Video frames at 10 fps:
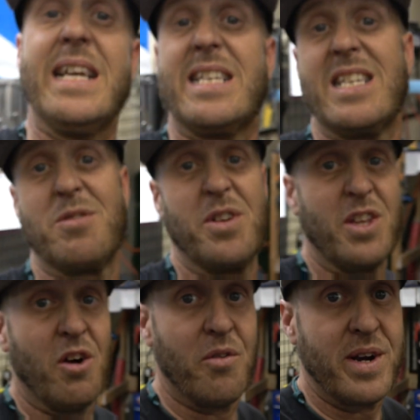guess is one of
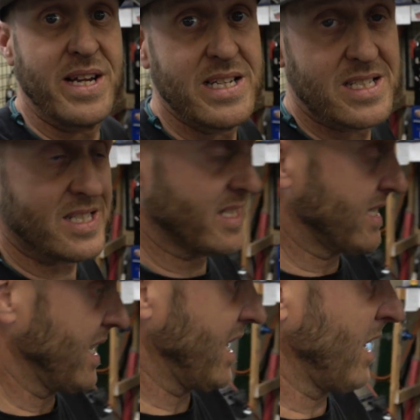the O-rings
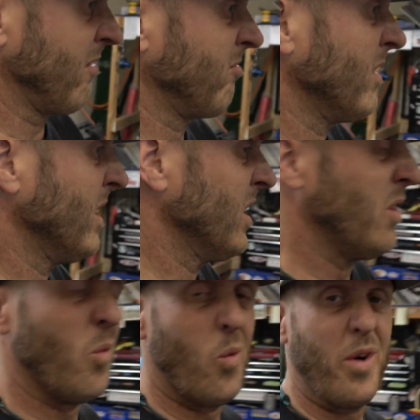is
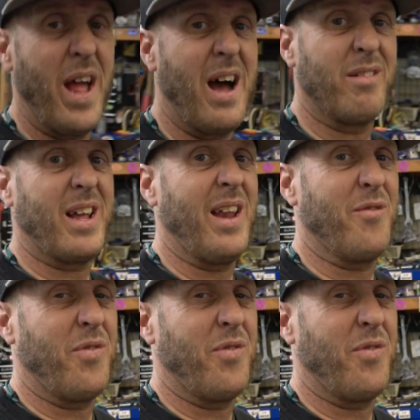worn out, gotten